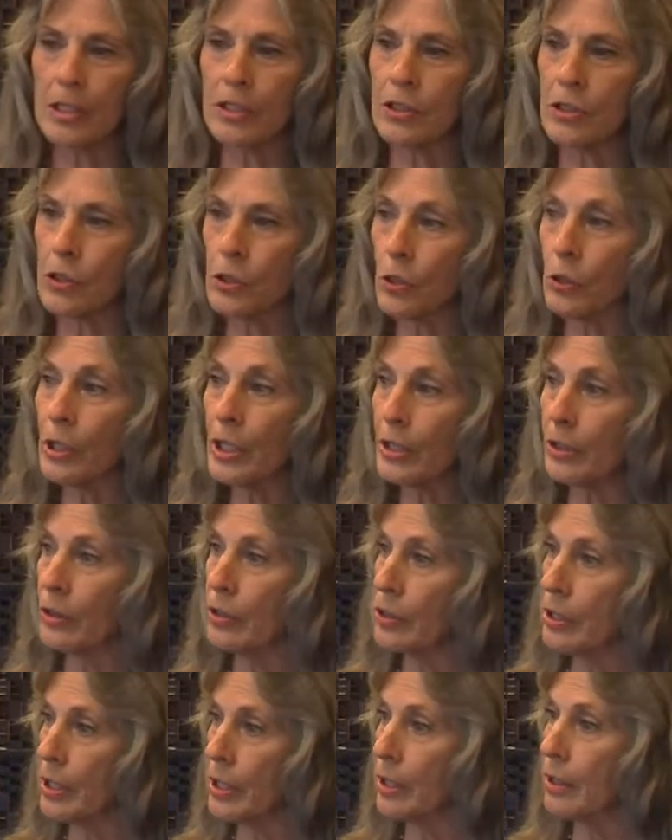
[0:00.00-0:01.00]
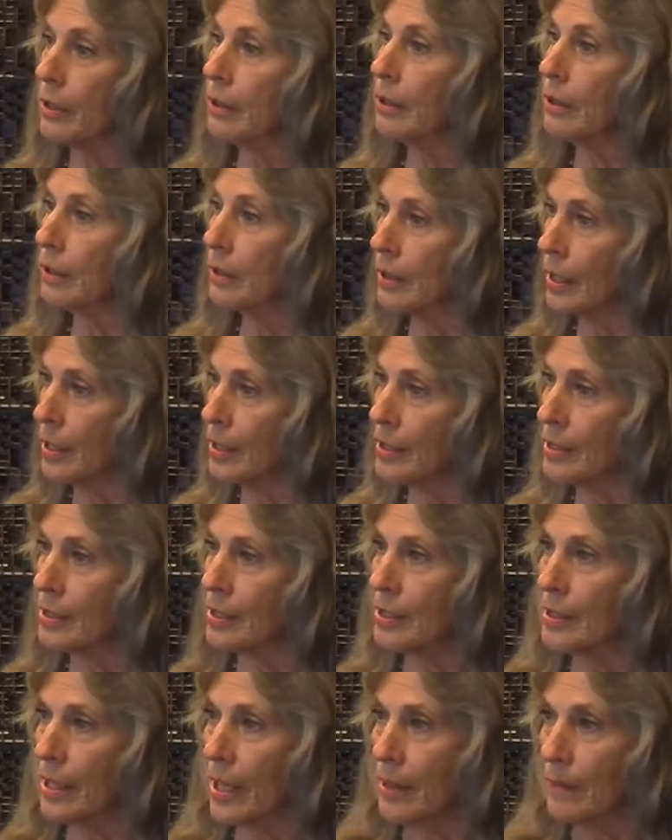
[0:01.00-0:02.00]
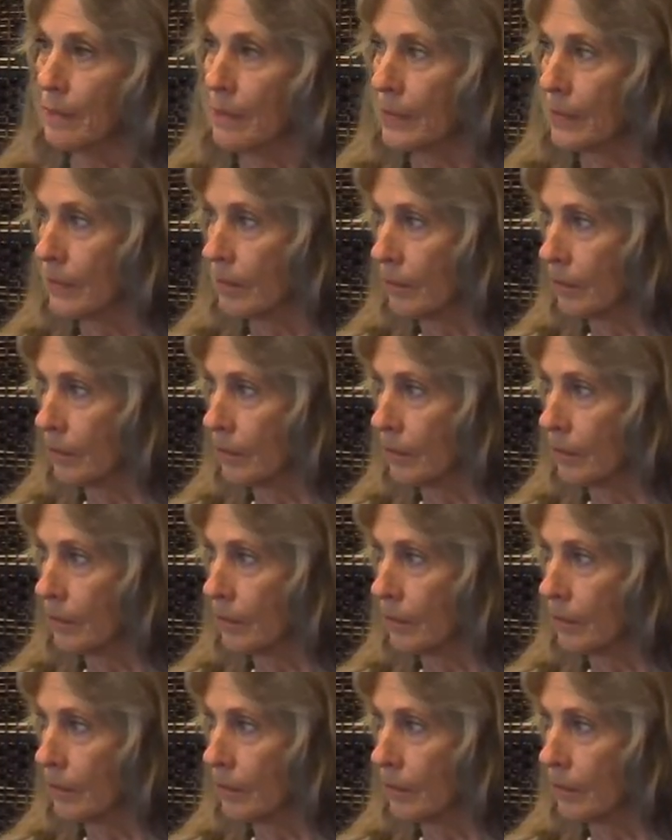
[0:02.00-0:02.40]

as your energy does the same